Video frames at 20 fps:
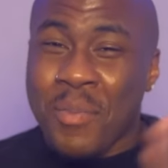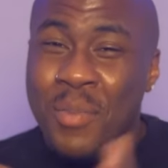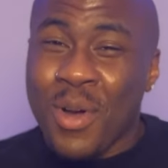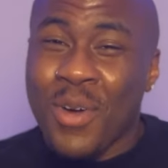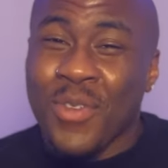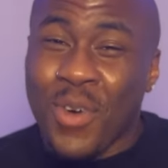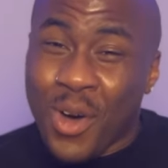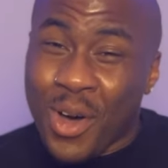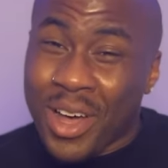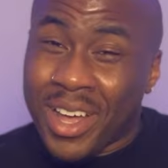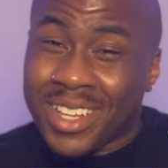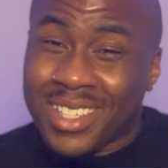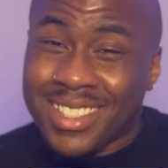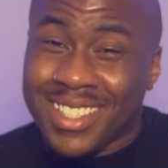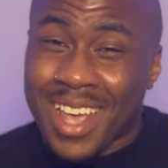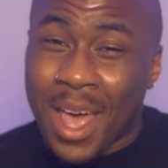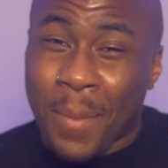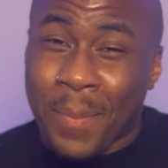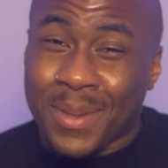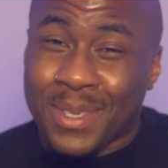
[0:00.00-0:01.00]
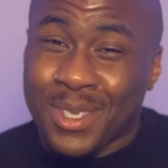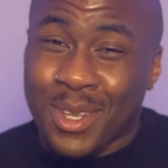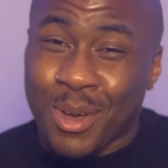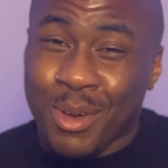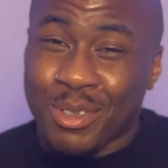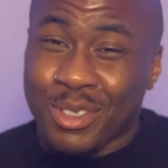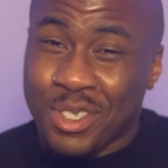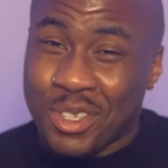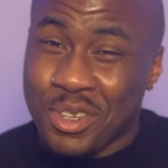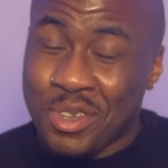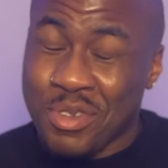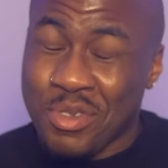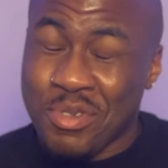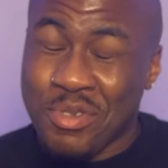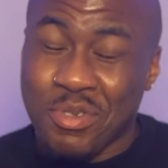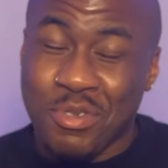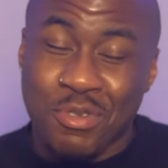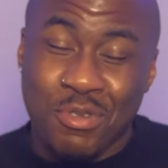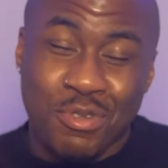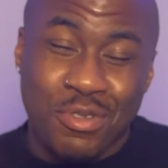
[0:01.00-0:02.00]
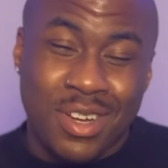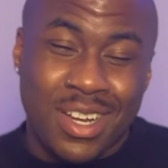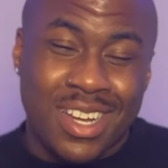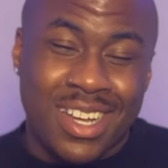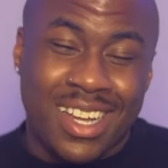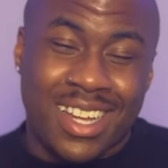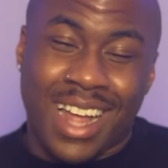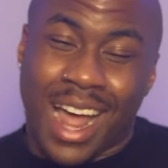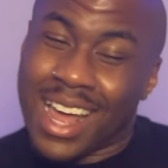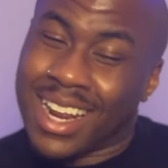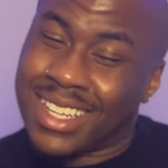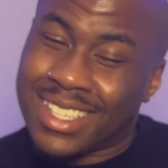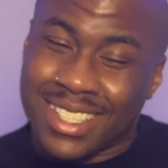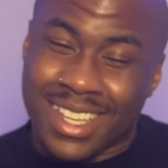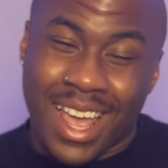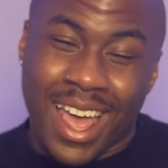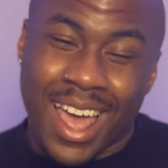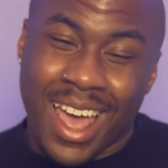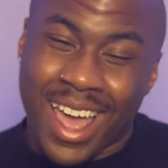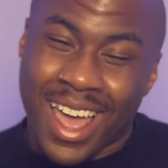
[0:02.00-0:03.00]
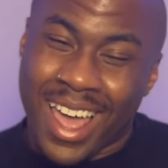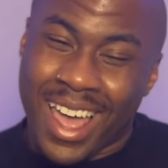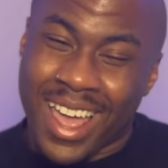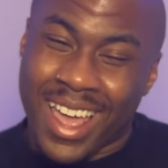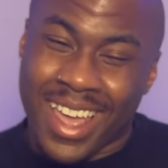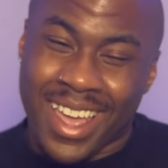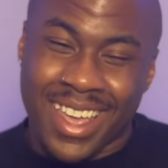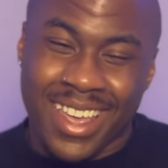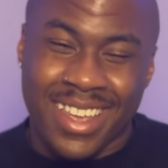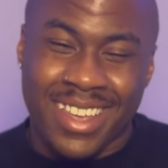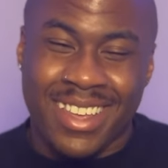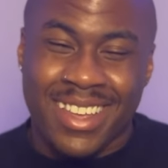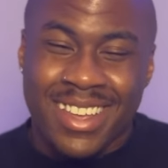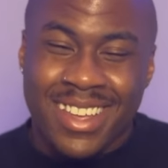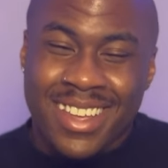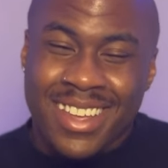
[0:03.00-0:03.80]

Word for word: we move on to episode two, gotta say,